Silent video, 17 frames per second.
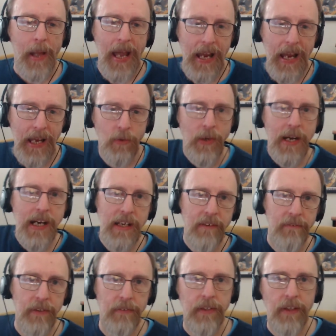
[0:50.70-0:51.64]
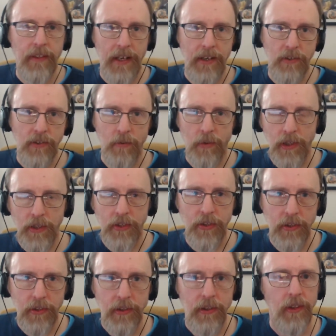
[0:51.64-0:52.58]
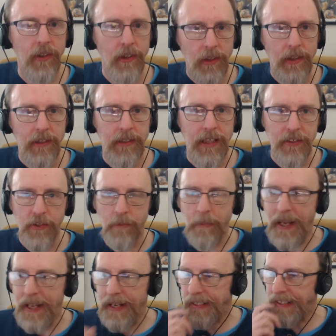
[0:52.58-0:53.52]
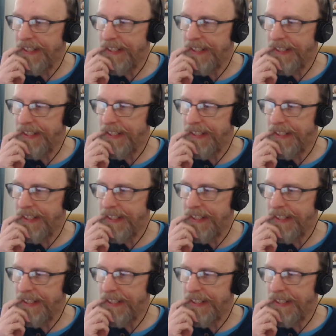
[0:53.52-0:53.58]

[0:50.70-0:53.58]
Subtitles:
and writing 50,000 words, not so bad, I